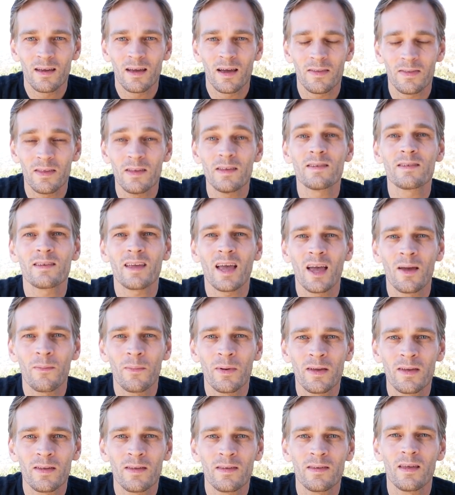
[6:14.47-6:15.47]
And these
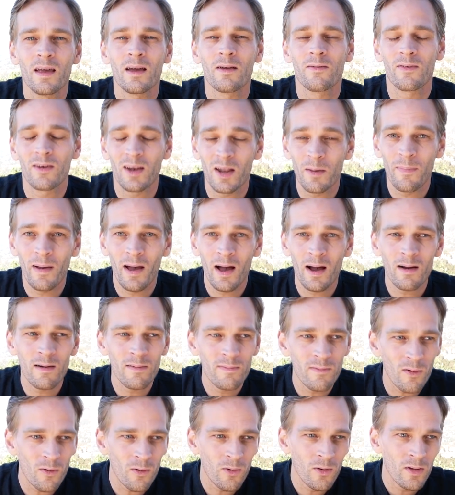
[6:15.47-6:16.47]
scammers are really
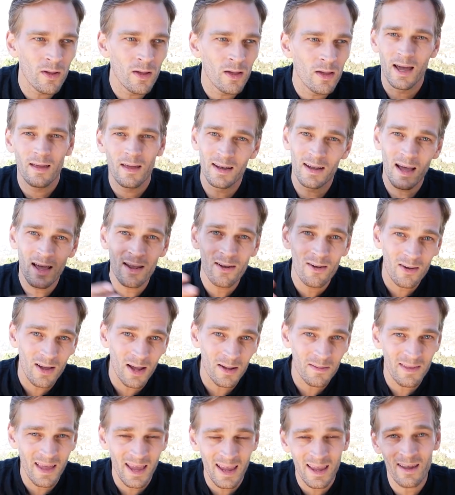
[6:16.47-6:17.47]
powerful. And now look,
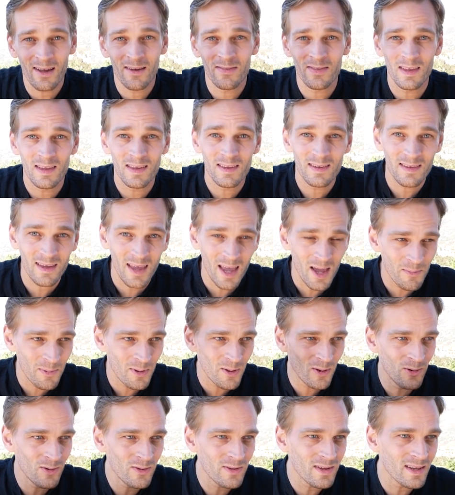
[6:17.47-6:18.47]
I'm taking on these scam
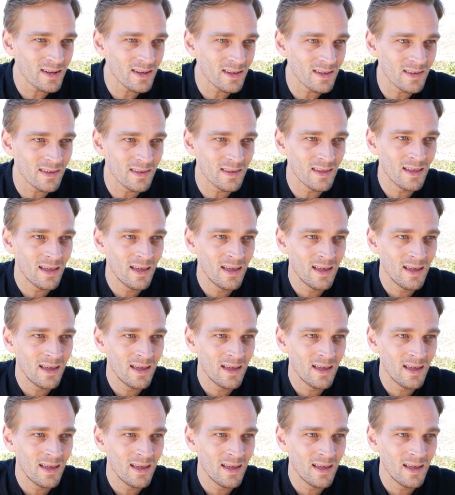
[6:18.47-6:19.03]
call centers.